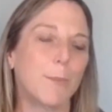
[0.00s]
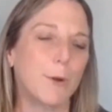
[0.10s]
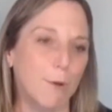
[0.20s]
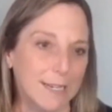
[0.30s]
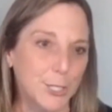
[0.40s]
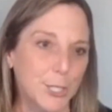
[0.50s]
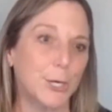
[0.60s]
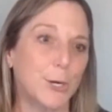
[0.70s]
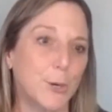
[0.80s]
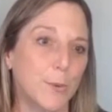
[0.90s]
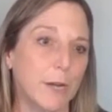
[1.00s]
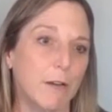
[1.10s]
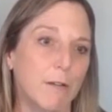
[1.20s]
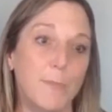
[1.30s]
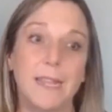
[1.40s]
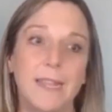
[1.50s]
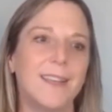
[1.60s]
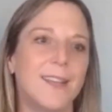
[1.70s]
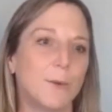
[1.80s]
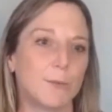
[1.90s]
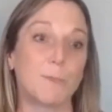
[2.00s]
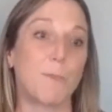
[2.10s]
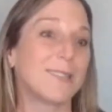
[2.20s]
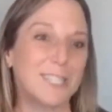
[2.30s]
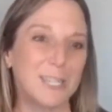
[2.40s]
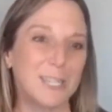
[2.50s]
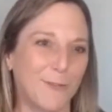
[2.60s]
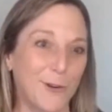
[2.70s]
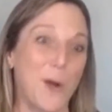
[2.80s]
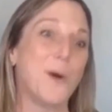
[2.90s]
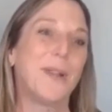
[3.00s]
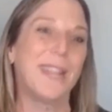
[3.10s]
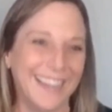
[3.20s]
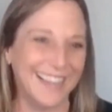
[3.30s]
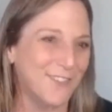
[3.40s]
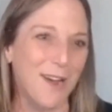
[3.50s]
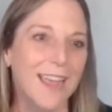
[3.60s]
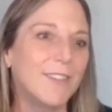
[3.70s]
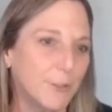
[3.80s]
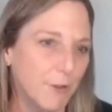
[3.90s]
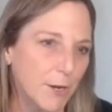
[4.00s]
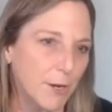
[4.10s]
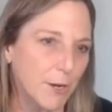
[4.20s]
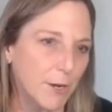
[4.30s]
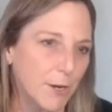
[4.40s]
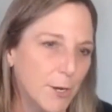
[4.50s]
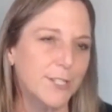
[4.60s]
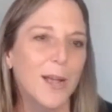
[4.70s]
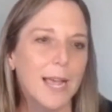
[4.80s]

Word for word: progress their career, be responsible for owning and driving their own career.